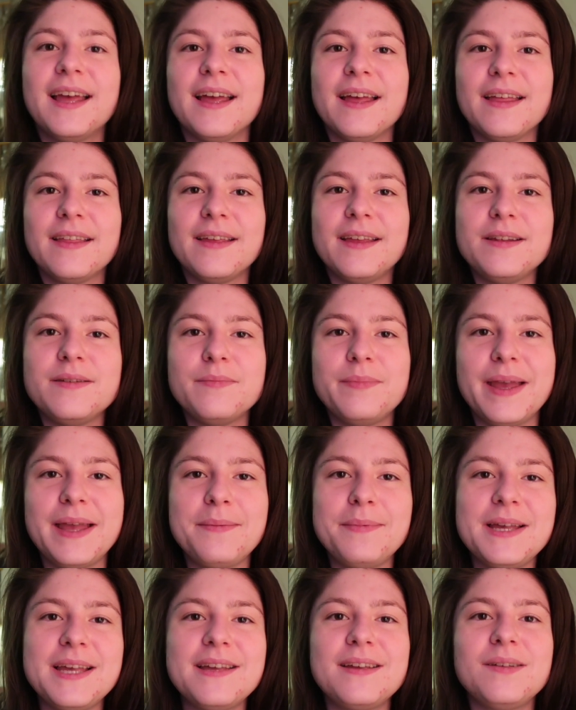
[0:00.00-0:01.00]
And
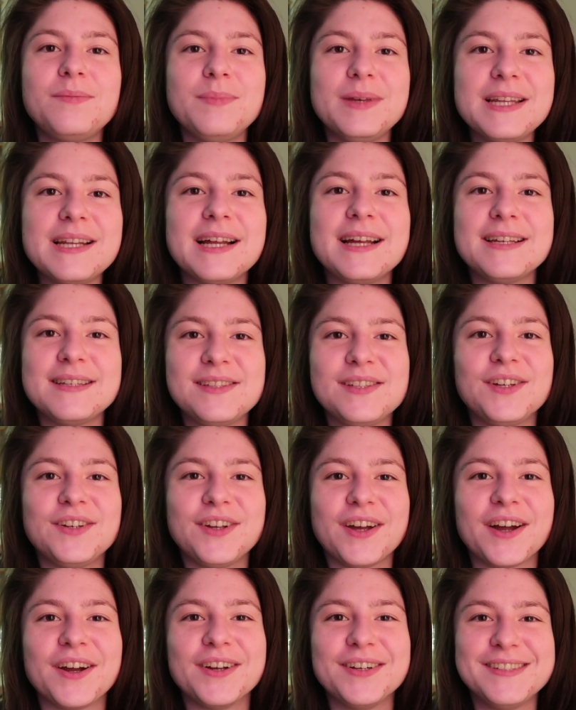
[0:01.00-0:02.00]
baby, be nice to
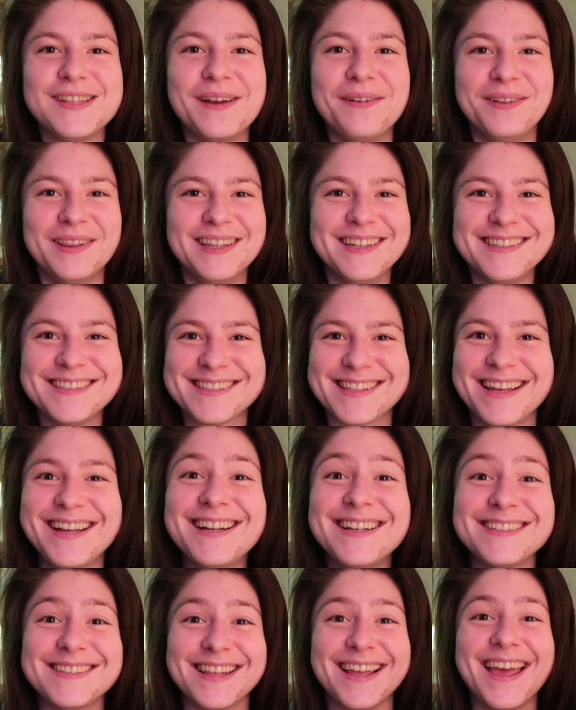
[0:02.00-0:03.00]
your younger siblings.
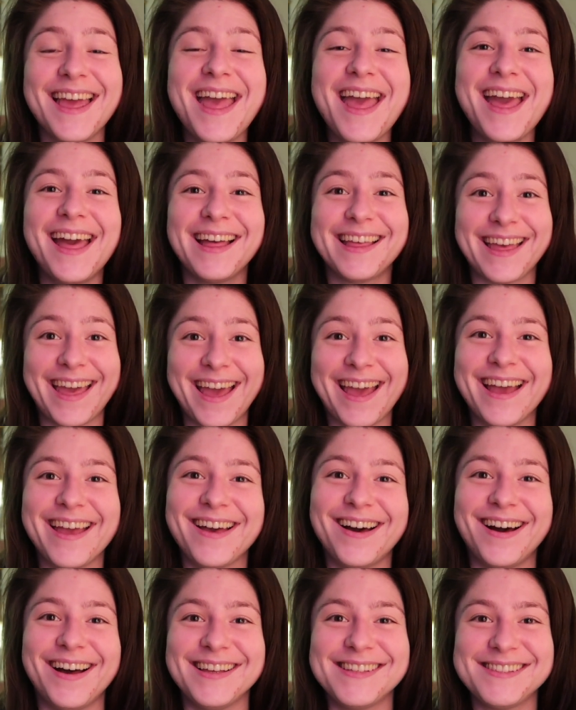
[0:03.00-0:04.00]
It is
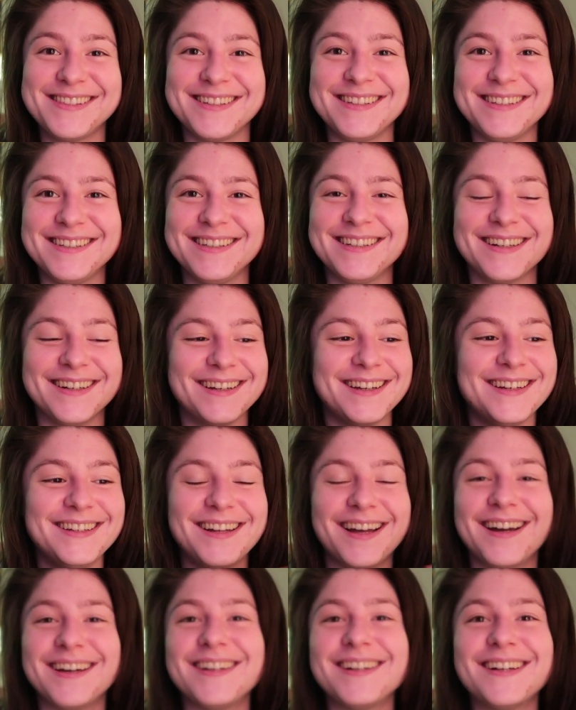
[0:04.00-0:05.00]
chaos in here,
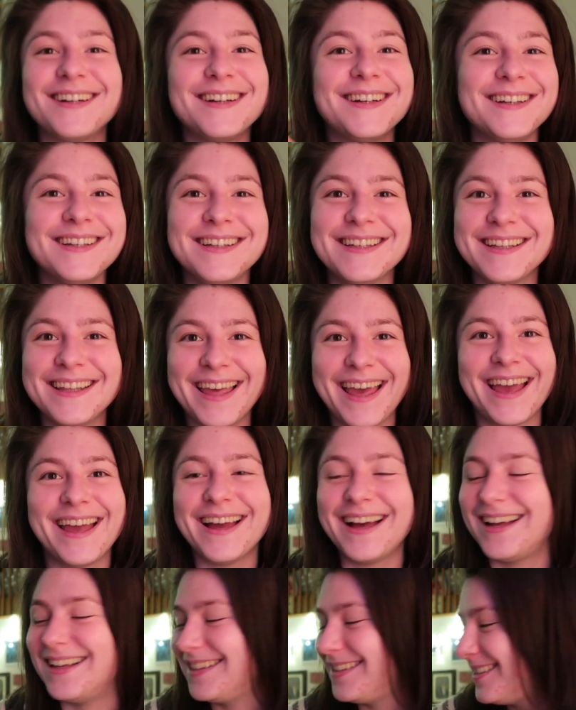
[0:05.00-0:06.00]
an utter chaos.